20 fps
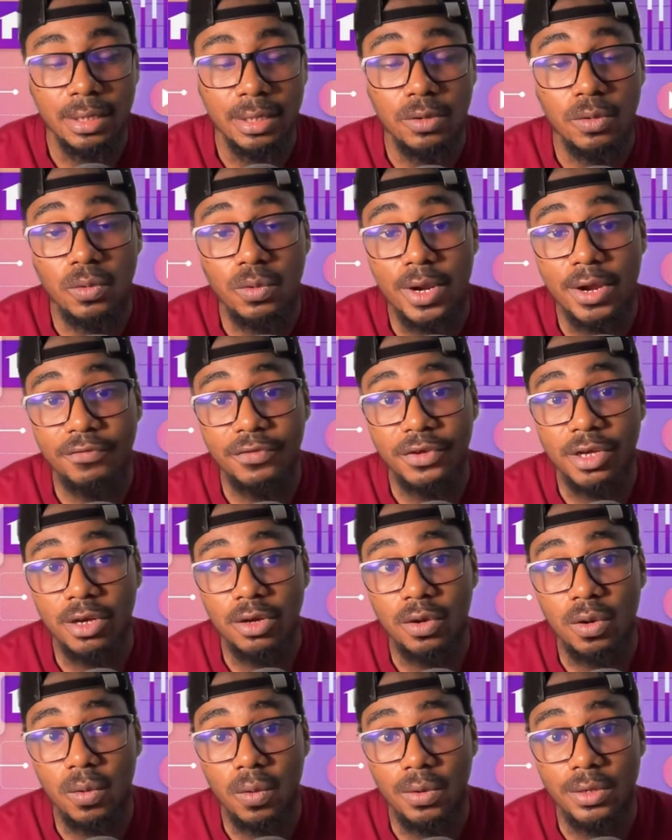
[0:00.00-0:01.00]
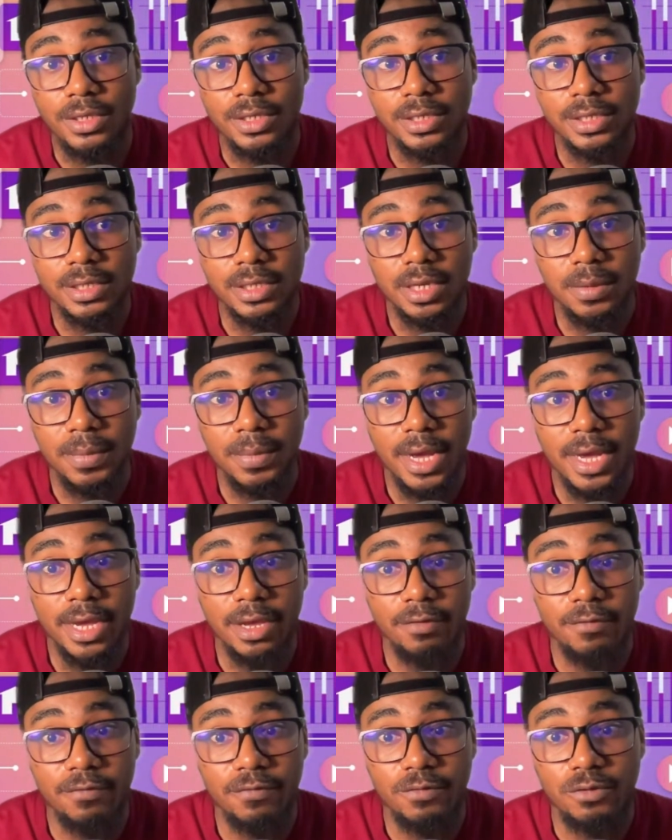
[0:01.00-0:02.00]
Nocode Africa cohort system, I
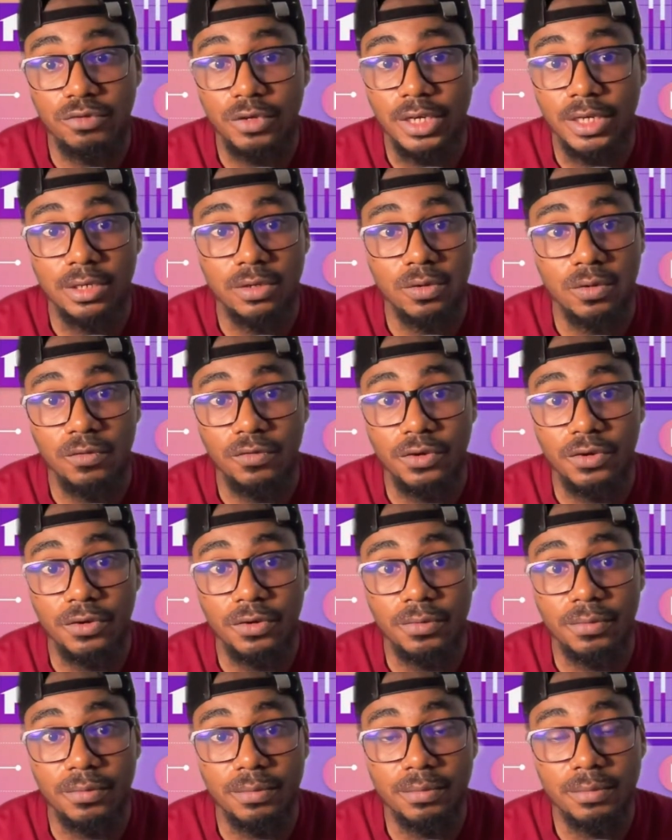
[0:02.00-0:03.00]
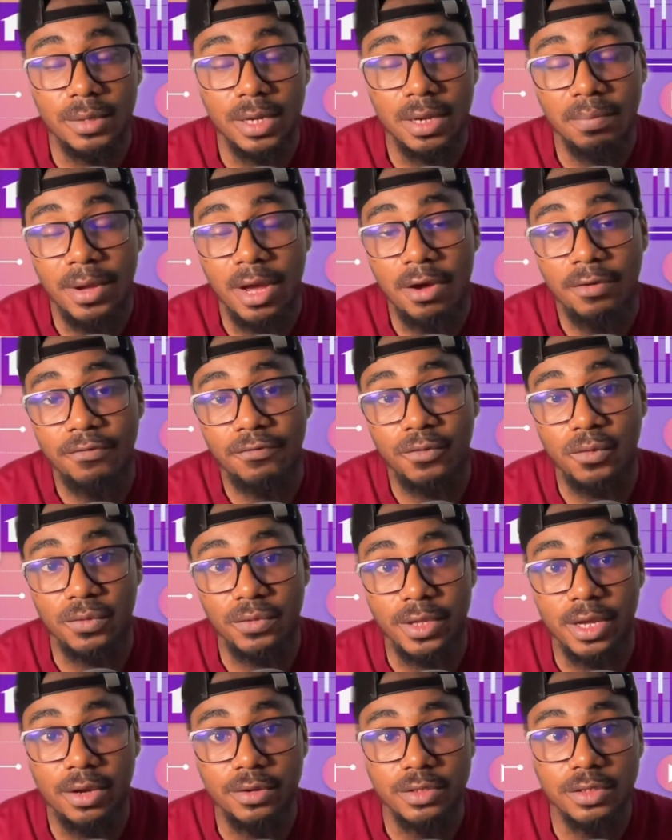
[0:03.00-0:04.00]
have trained over about
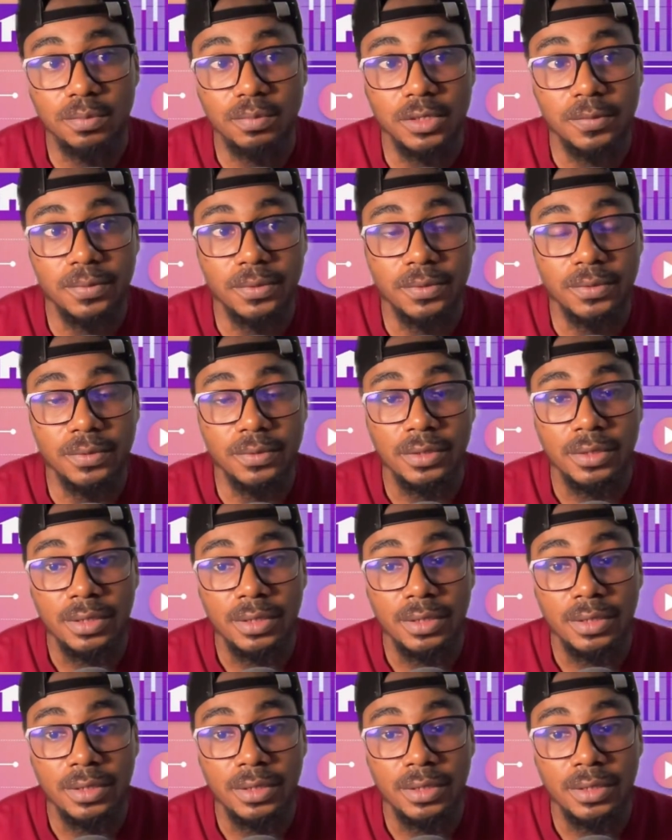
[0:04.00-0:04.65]
4,000 people.